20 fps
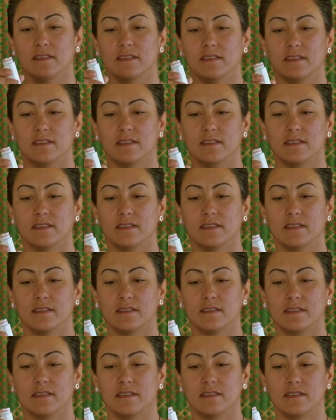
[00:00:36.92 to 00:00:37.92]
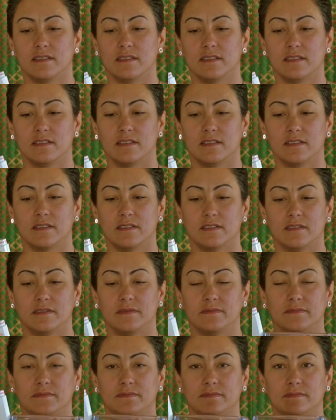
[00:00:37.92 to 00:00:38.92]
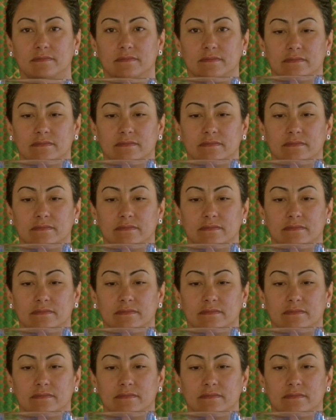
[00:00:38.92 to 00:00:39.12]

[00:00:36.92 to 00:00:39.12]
[no speech]